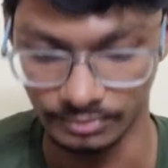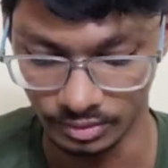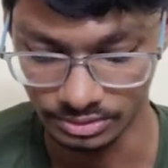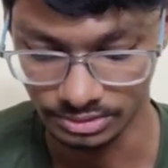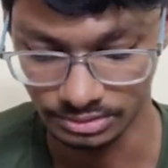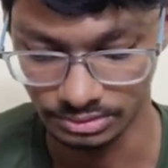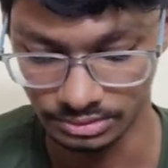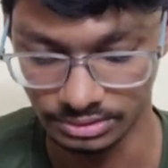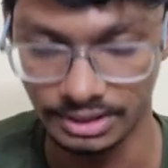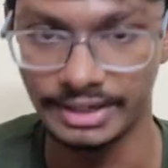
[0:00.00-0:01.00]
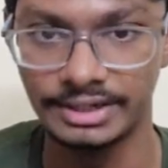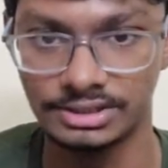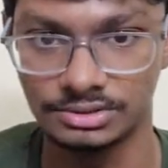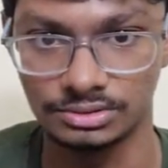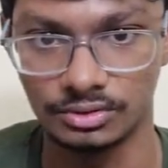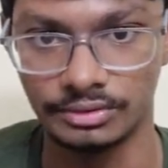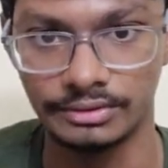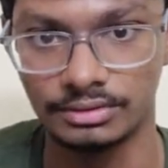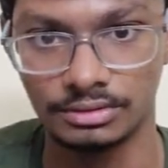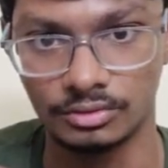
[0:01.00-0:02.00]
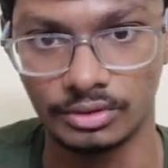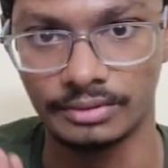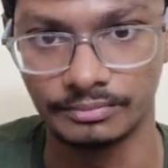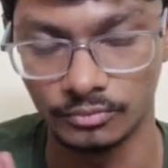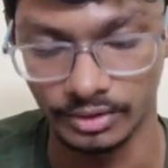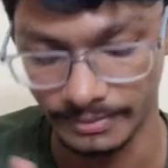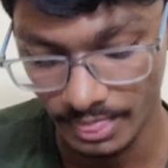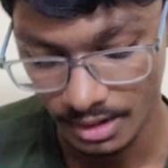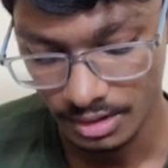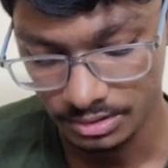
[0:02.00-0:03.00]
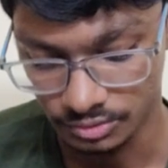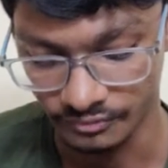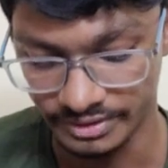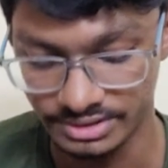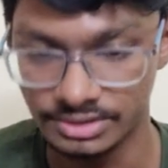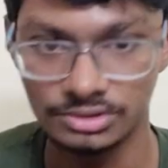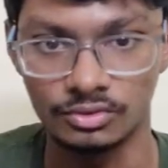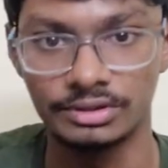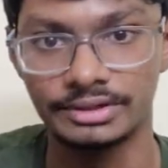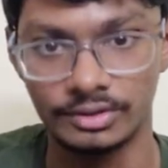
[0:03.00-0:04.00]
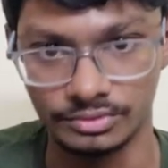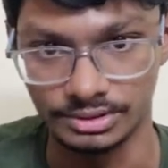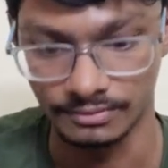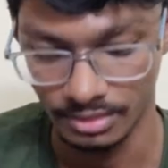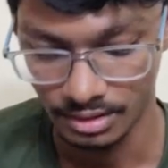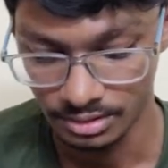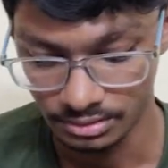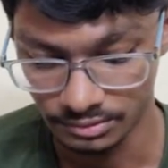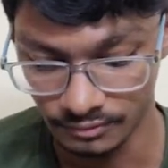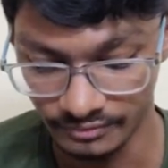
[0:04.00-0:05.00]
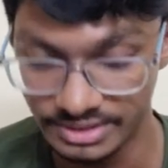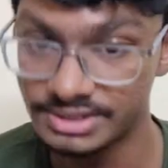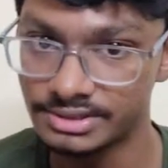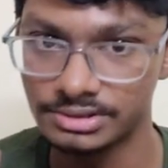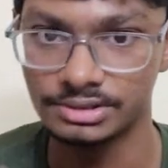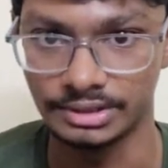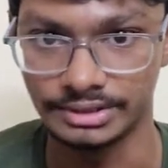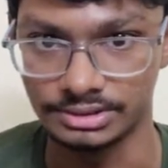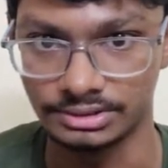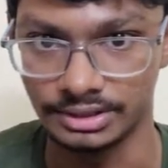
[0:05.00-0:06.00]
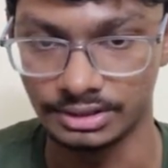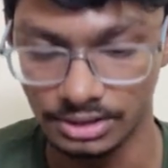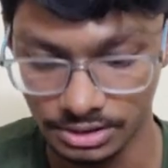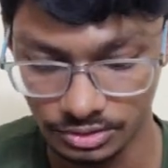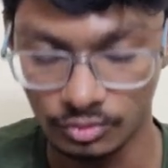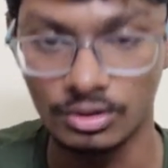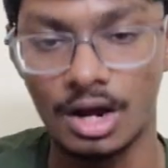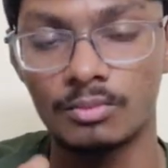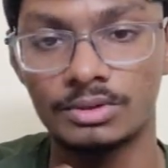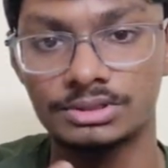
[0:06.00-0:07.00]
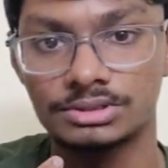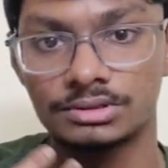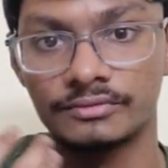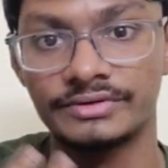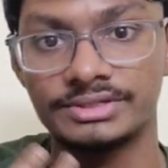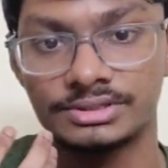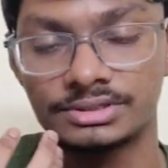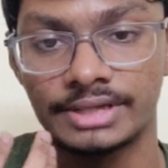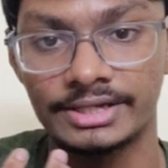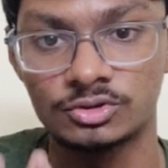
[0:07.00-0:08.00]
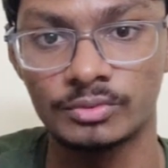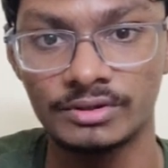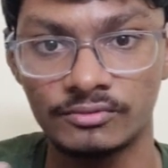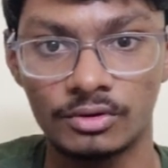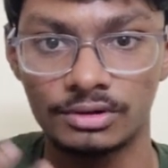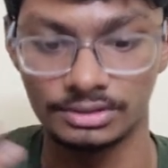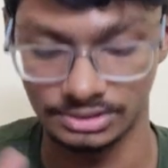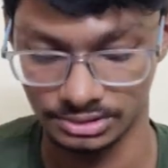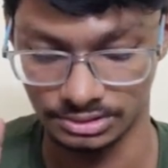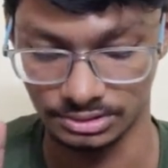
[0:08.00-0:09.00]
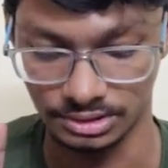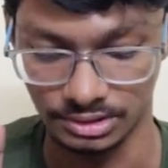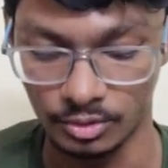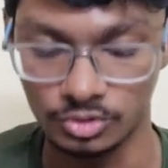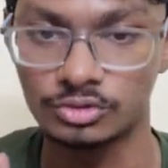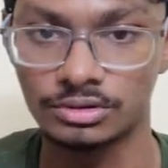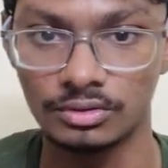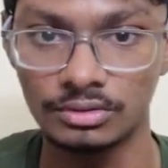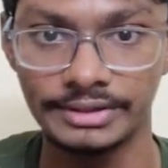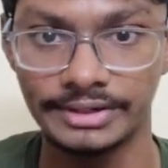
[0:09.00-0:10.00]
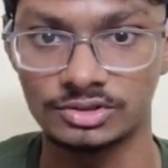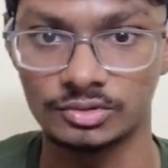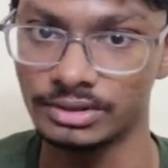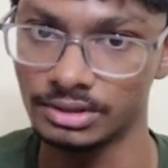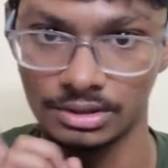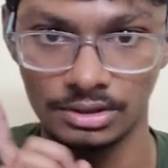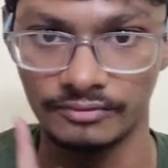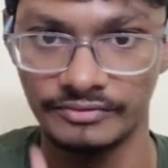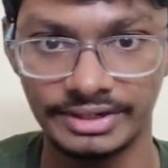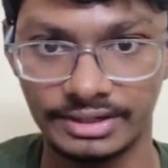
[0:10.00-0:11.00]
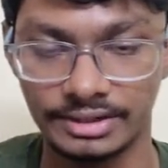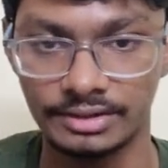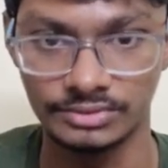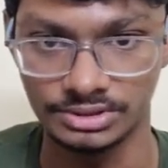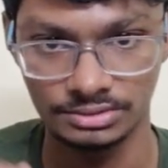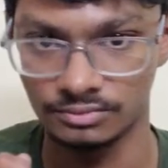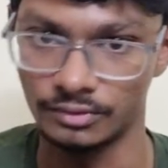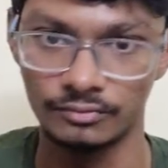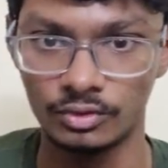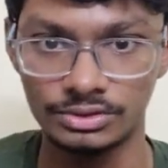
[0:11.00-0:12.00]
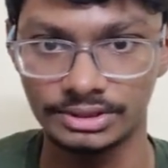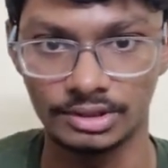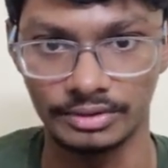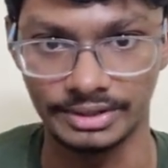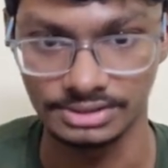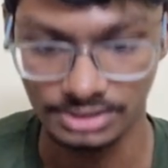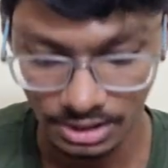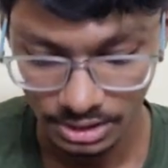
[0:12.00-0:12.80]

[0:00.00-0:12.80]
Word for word: Because the gate is only uh, going up, okay? So V S G is only reducing, V G S is increasing, right? So how much V G S has to be for this uh, N M O S to turn on? It has to be V T N, right, which is one volts in our case.